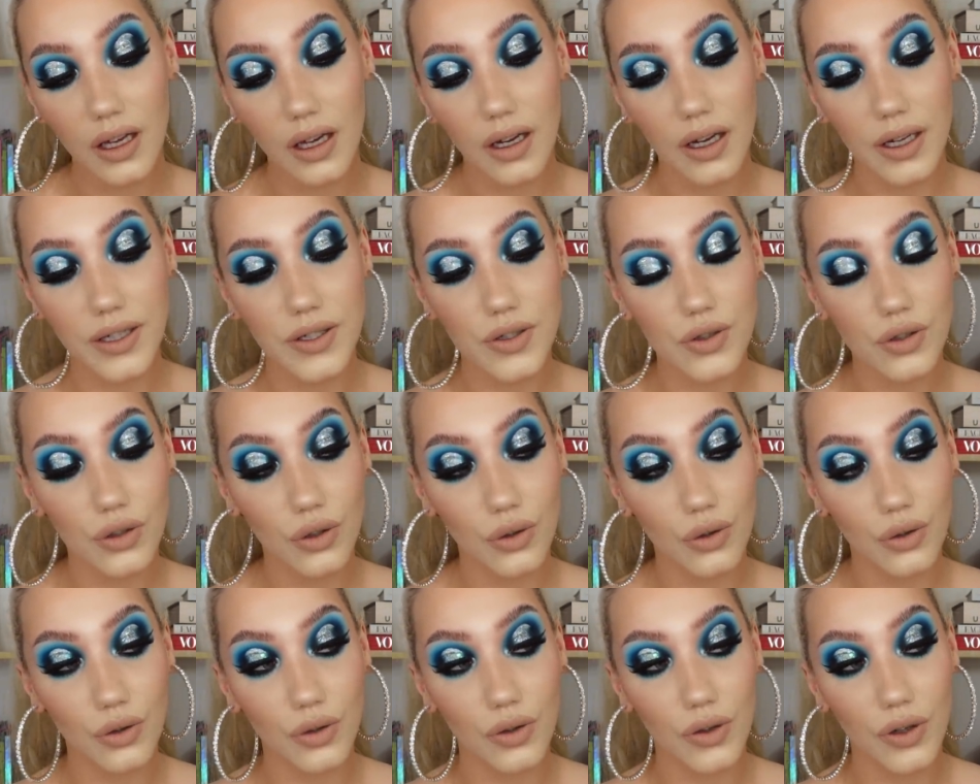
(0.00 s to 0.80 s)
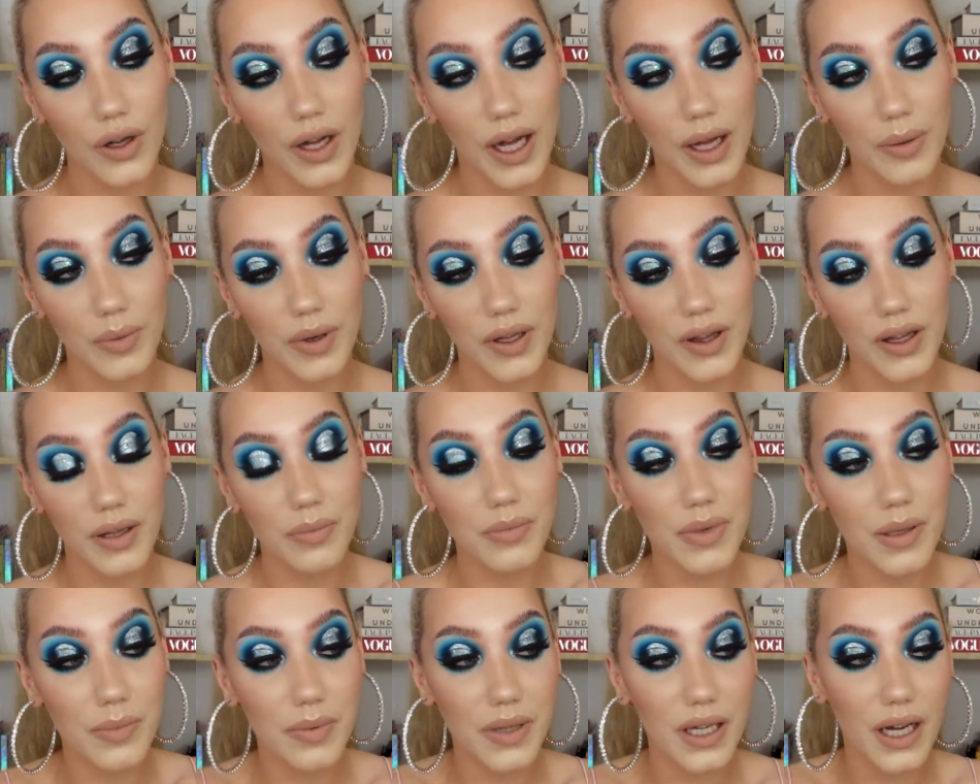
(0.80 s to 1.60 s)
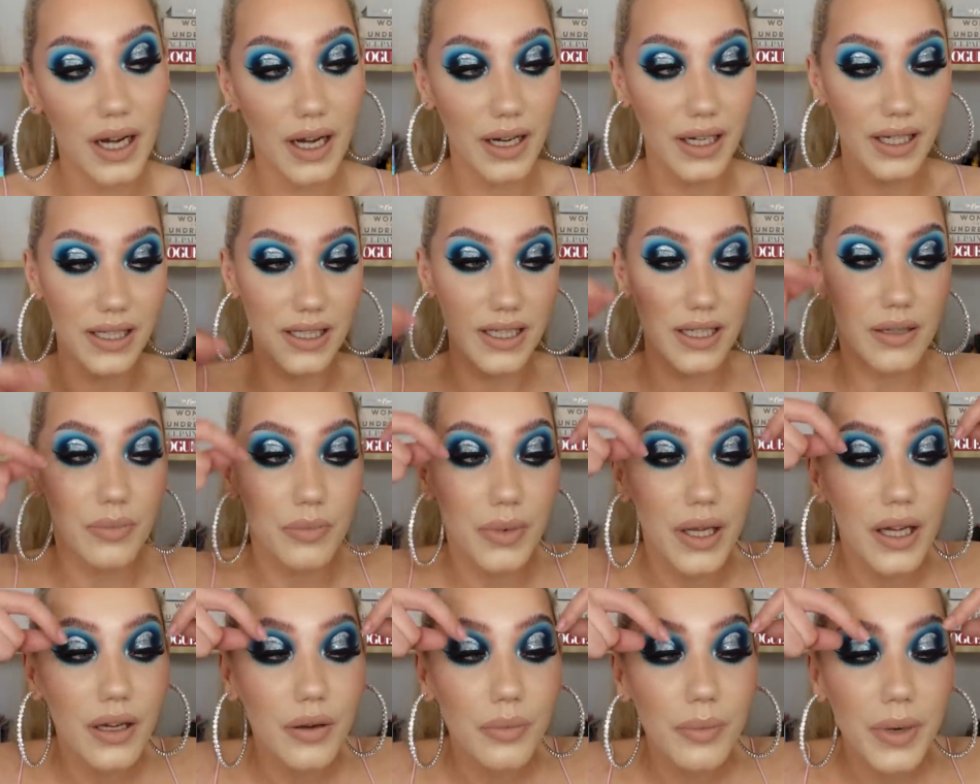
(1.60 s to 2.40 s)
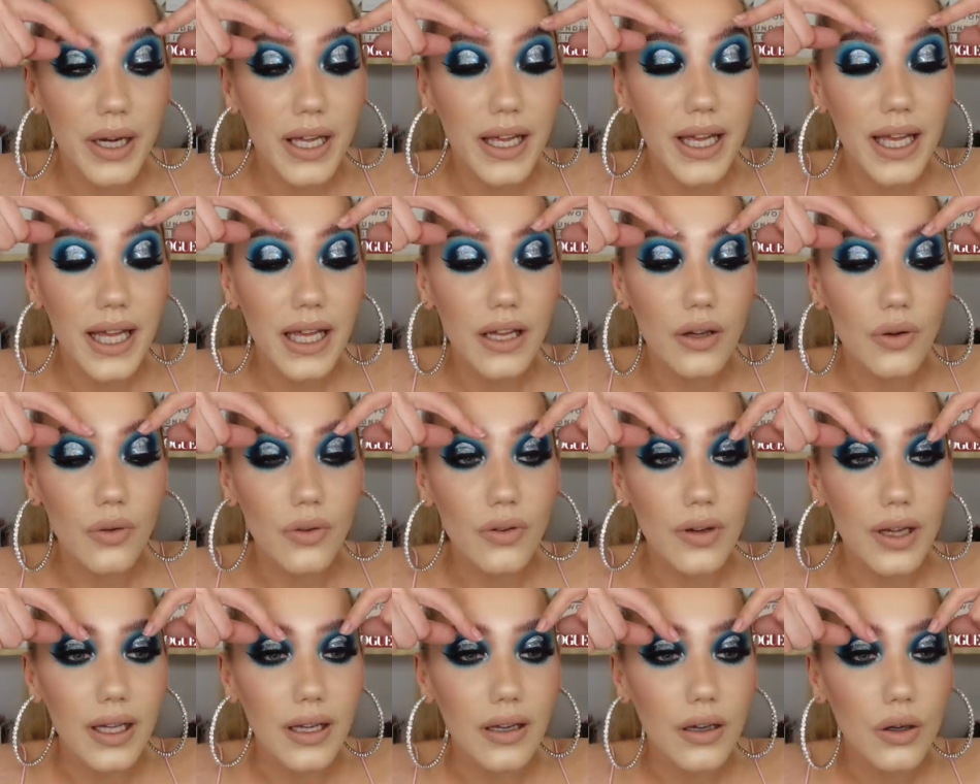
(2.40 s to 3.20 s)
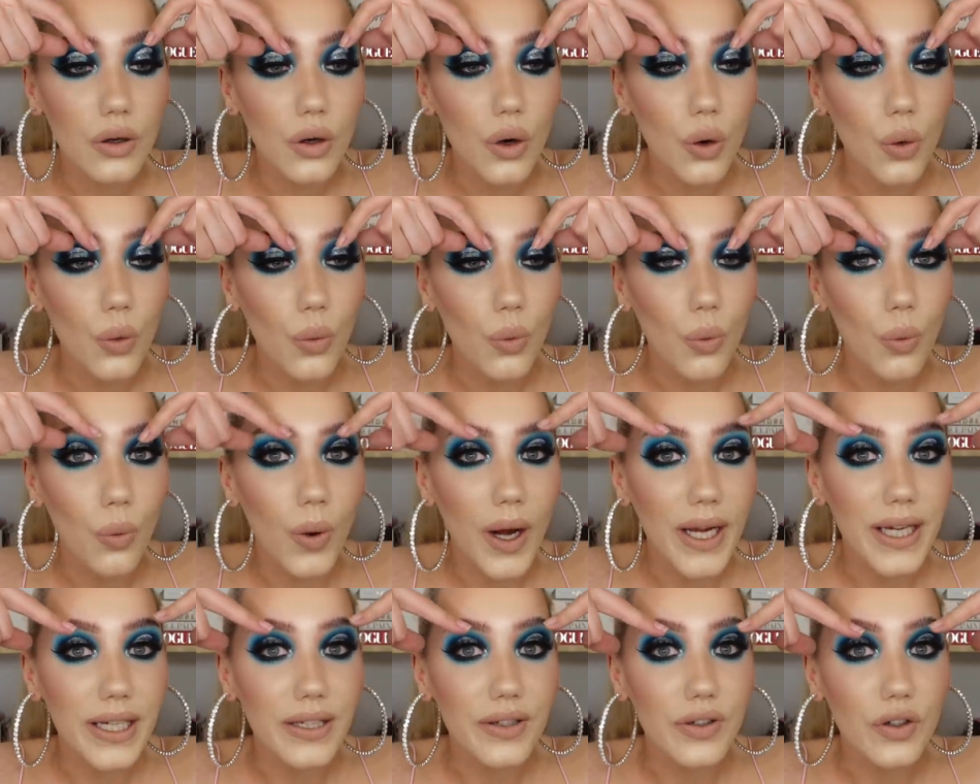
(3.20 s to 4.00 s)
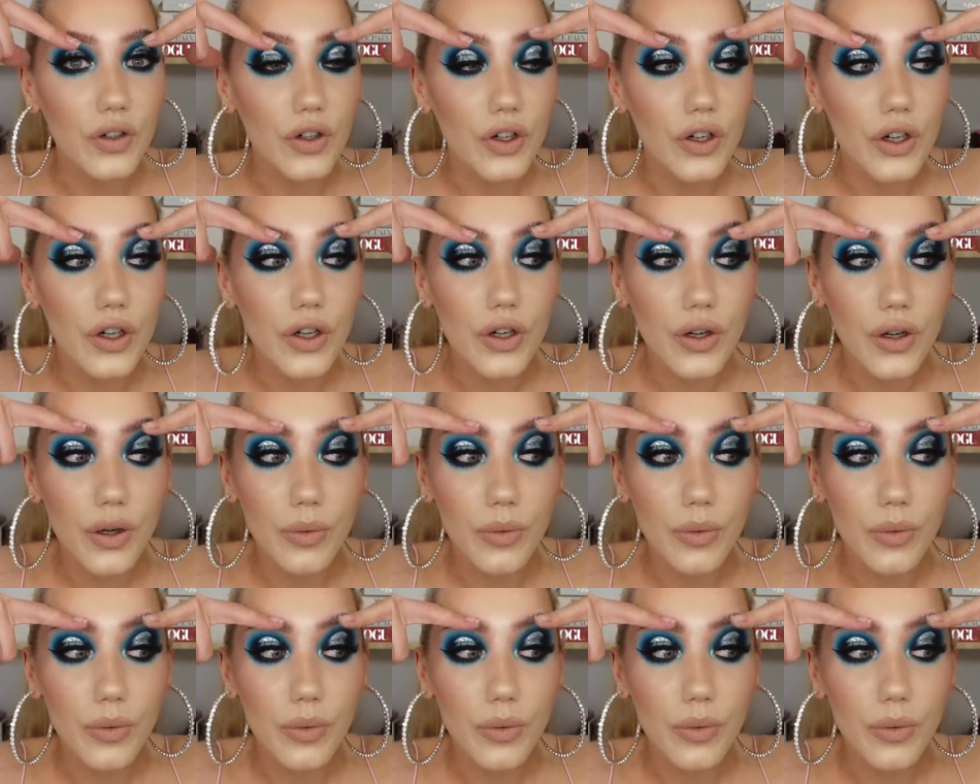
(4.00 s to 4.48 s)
I don't know, I think maybe I need to make my halos, like, wider.